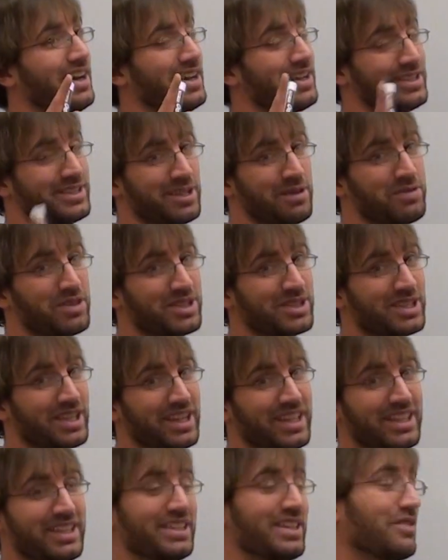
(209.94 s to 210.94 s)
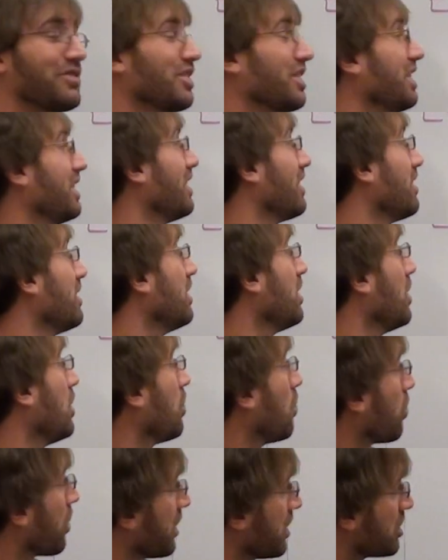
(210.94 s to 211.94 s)
something slightly different here.
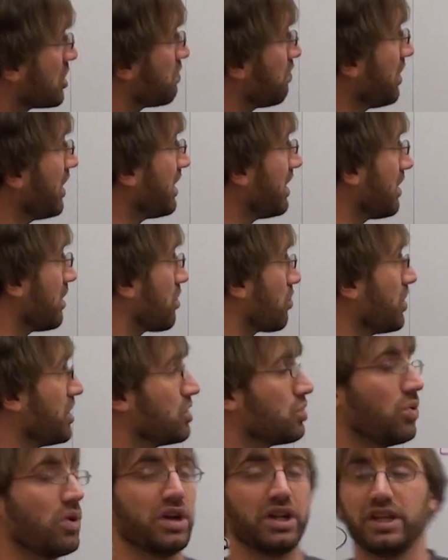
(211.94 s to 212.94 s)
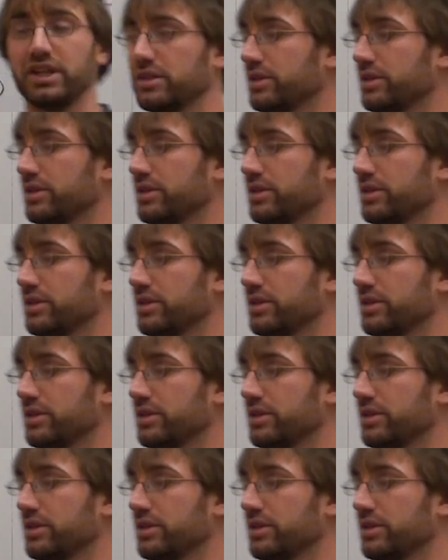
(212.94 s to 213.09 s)
We're going to split 320